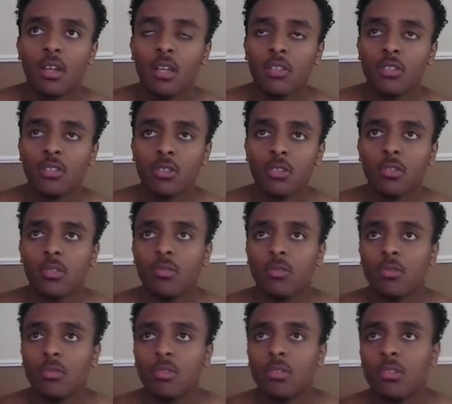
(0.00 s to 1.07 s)

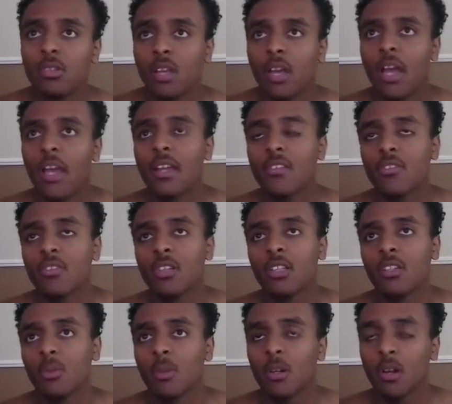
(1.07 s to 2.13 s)
So I entered a
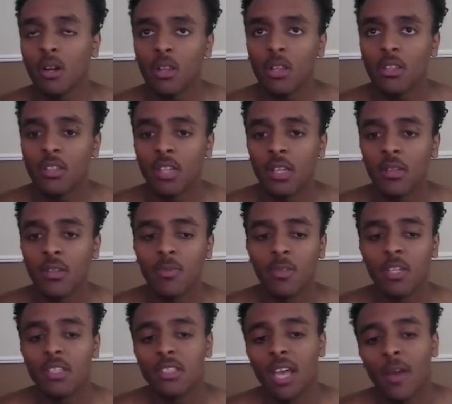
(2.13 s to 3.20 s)
little bit early today
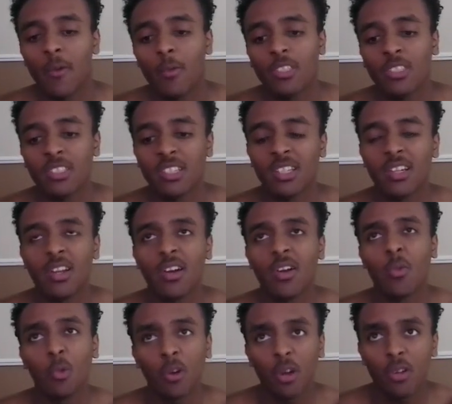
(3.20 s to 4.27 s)
because I wasn't
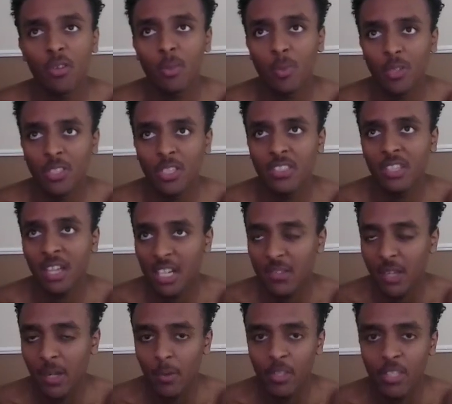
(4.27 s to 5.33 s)
100%
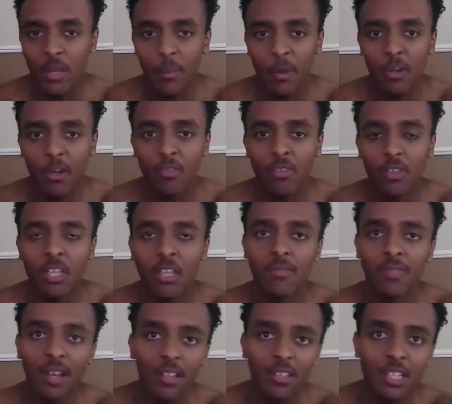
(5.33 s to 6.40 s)
satisfied with the amount of
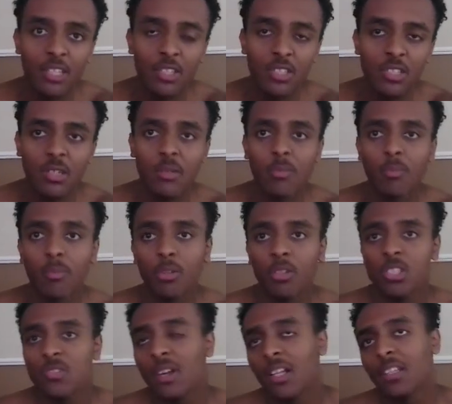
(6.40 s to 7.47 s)
invalidations and
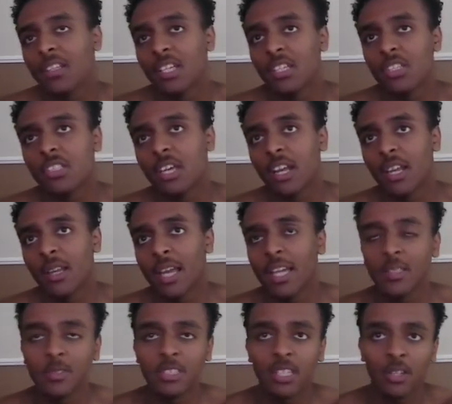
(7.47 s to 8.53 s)
bullish validations that I
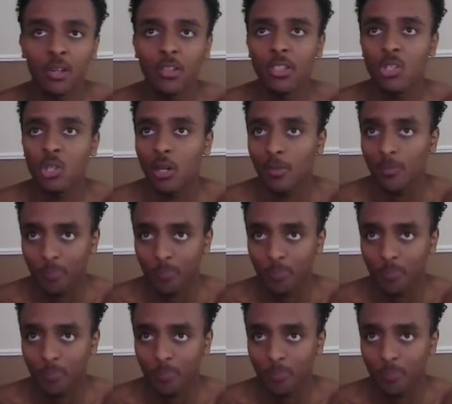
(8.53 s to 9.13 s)
had seen on the chart.